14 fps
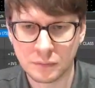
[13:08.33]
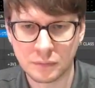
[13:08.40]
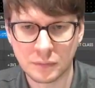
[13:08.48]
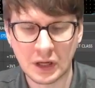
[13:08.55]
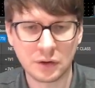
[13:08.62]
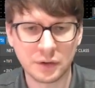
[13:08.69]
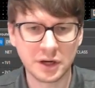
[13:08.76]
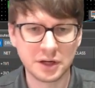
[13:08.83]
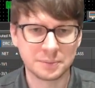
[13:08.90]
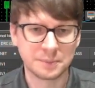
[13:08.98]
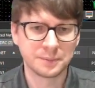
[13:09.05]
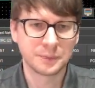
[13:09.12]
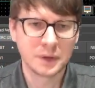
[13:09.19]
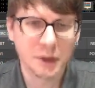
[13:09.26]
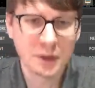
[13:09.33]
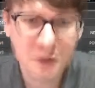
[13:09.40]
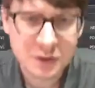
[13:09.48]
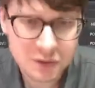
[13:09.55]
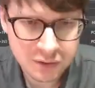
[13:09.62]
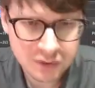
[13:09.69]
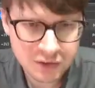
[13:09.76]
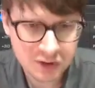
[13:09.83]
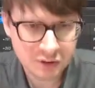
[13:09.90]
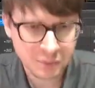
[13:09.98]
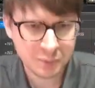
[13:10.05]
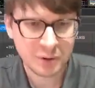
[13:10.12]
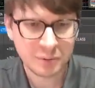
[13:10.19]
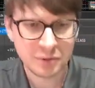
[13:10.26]
Alrighty, so those are
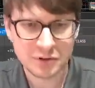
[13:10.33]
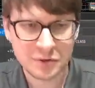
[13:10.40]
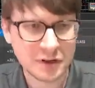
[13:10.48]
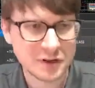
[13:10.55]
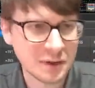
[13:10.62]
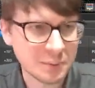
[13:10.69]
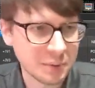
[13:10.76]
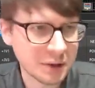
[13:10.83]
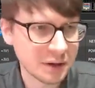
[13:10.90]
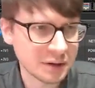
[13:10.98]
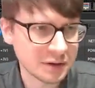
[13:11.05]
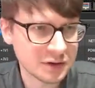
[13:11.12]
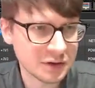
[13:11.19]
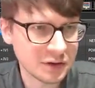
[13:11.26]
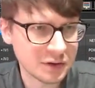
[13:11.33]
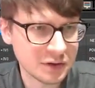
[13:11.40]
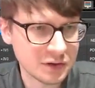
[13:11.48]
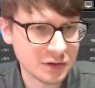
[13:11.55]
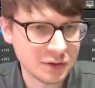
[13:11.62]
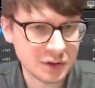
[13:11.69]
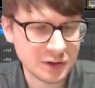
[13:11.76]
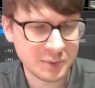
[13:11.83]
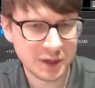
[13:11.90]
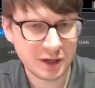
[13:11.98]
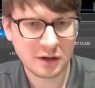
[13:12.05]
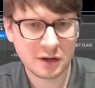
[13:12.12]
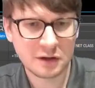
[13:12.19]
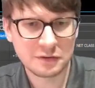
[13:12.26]
pretty much fixed up now. Let's turn these grids back
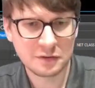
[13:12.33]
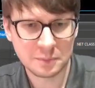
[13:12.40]
off.